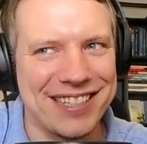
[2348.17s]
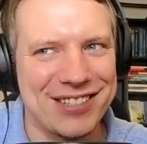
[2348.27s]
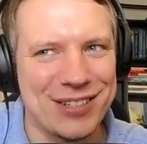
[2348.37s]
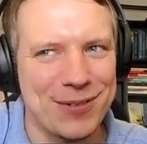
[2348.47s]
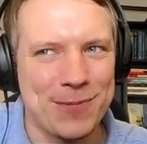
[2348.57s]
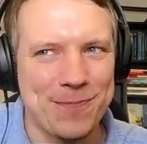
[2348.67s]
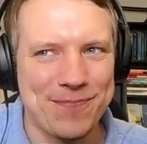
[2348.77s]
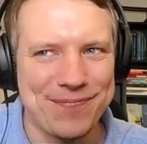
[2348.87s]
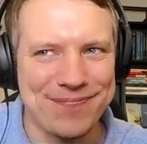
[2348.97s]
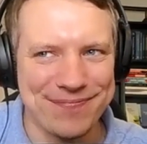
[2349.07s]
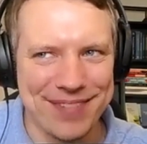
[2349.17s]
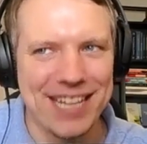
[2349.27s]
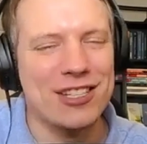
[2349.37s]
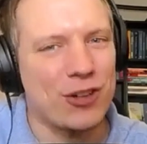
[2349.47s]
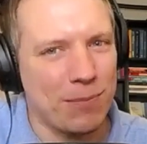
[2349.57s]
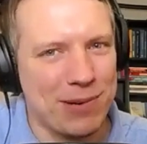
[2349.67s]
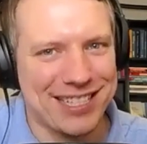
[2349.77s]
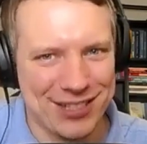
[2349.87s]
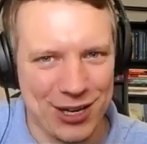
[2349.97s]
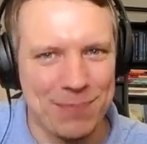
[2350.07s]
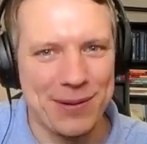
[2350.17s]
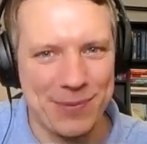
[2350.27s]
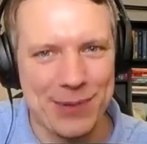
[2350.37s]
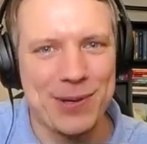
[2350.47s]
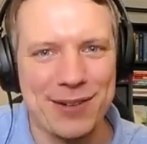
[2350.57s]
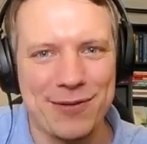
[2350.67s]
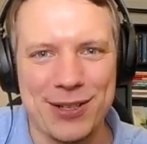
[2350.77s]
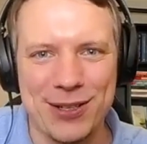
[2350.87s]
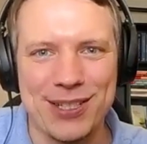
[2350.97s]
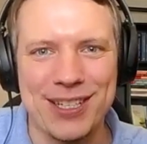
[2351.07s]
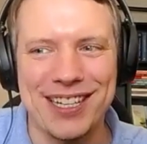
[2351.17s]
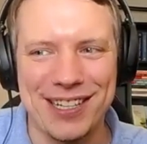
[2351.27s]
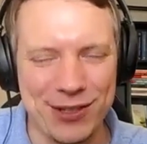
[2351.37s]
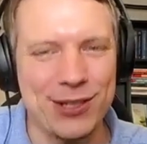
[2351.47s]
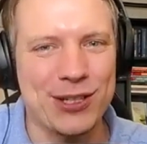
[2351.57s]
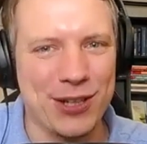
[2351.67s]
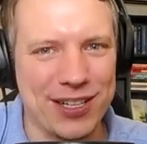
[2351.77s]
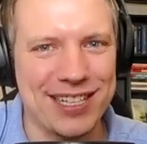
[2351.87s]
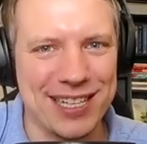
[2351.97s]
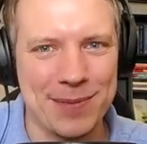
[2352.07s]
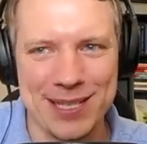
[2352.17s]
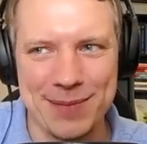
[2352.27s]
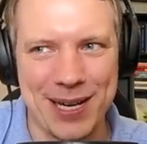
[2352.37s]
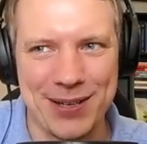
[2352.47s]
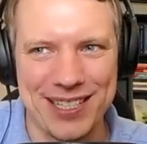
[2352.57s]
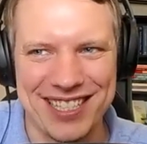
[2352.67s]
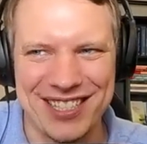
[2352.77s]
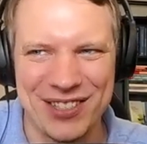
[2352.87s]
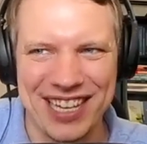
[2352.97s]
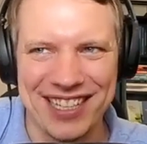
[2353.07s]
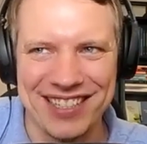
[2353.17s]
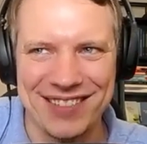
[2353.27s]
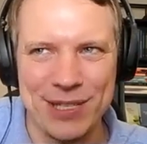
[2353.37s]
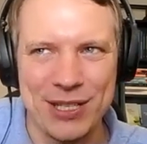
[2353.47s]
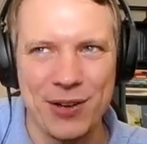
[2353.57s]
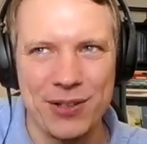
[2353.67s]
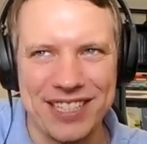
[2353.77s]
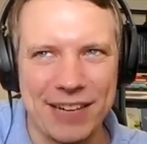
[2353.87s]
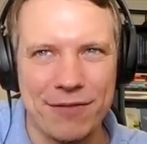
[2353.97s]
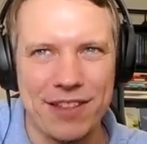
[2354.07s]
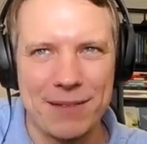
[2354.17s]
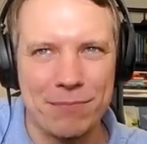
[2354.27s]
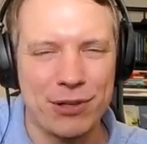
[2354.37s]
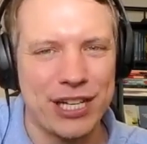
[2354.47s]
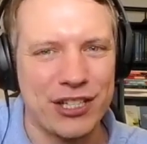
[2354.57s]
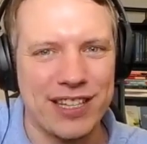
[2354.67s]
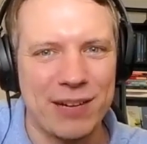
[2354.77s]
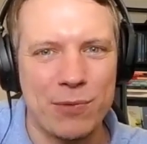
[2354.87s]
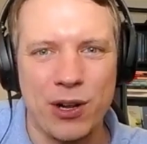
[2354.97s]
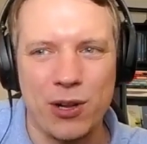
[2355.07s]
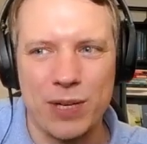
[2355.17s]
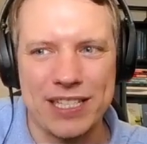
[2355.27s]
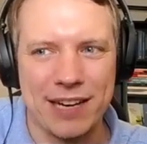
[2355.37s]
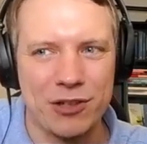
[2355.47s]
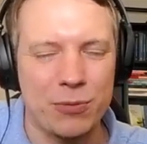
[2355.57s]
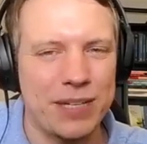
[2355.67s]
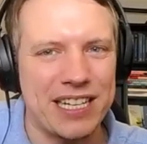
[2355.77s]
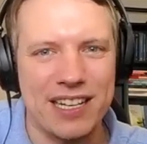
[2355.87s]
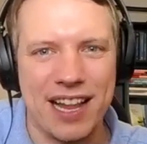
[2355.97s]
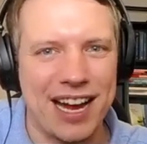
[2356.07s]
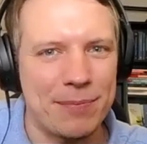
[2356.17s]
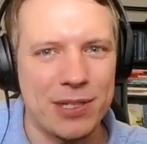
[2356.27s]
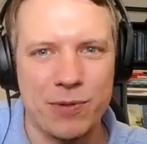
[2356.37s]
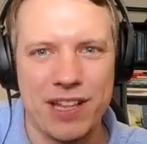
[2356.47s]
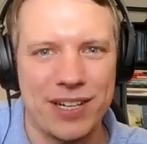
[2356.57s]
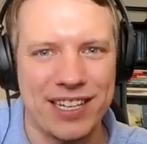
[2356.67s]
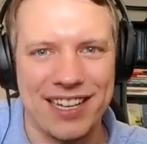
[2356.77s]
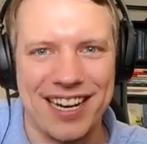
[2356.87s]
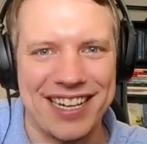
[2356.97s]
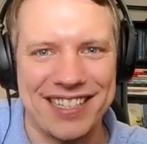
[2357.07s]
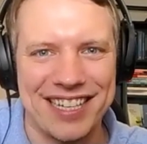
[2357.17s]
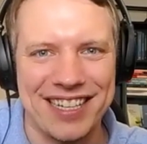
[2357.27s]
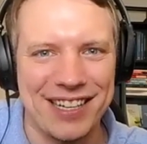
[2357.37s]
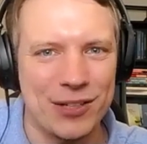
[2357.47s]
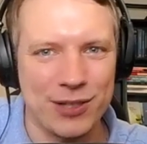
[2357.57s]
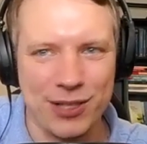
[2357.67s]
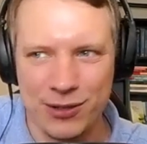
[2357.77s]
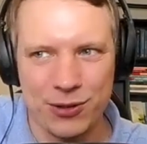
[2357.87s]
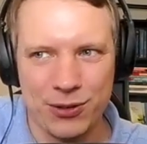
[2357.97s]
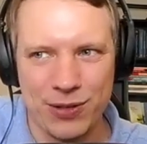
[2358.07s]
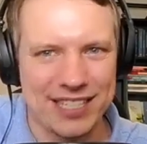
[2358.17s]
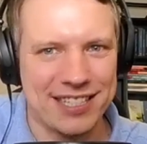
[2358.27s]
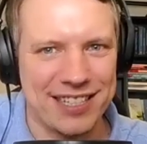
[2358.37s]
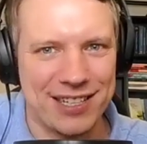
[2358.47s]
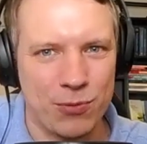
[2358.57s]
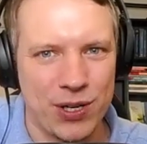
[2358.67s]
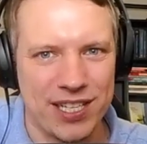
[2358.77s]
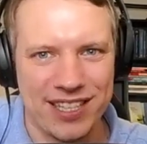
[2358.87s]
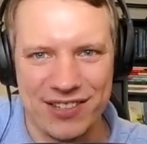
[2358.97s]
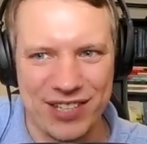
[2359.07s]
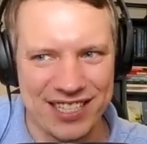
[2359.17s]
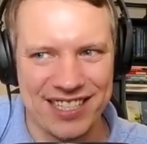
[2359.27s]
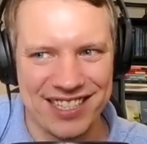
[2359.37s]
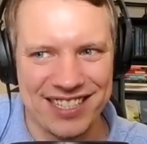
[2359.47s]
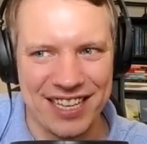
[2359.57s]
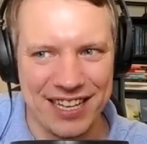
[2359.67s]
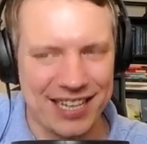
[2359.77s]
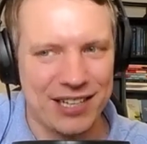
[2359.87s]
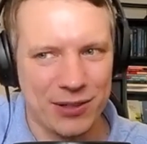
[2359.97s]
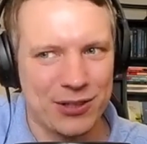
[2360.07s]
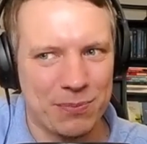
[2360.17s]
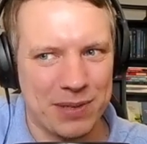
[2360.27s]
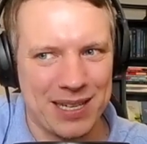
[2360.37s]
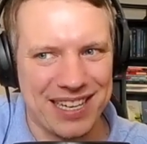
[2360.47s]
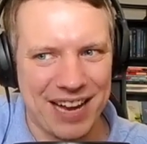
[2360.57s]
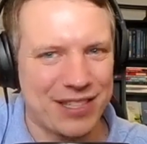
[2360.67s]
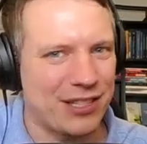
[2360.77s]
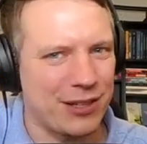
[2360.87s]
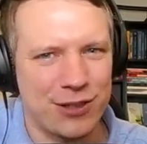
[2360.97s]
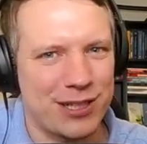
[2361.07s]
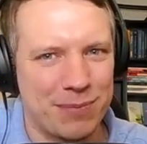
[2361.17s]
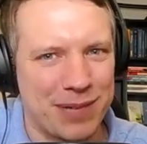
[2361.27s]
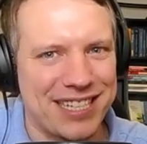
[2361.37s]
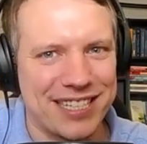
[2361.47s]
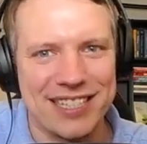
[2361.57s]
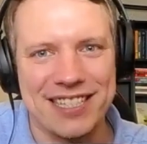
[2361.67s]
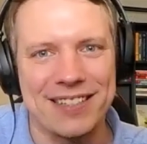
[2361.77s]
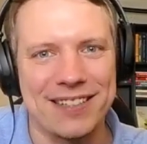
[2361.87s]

So it's a complex topic, but I wonder if you could talk a little bit about it, so that we don't give the impression that we always have to be in alignment with our client in order to do excellent work, that resonance can also be having different opinions.